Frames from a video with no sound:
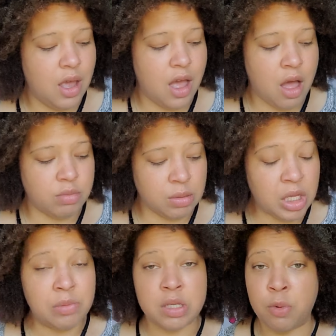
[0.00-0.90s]

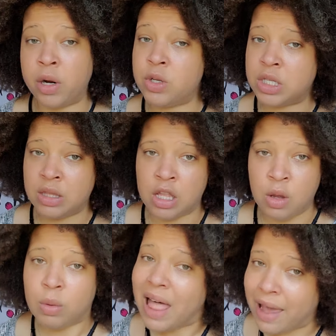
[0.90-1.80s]
Sometimes it's more interesting than
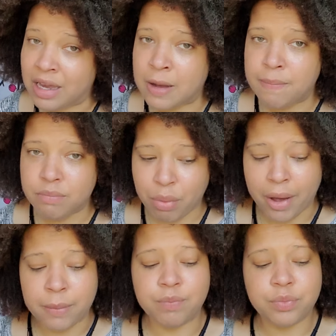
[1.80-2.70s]
you like,
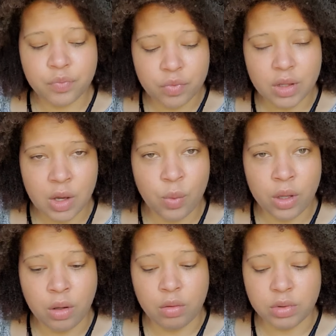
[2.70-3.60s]
but it
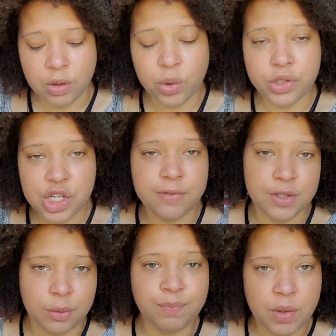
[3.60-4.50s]
will shift
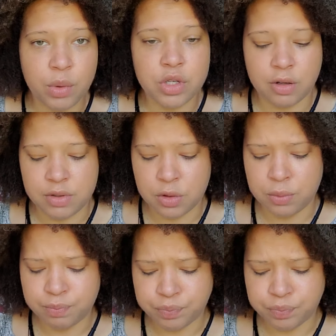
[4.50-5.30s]
soon. It will shift soon.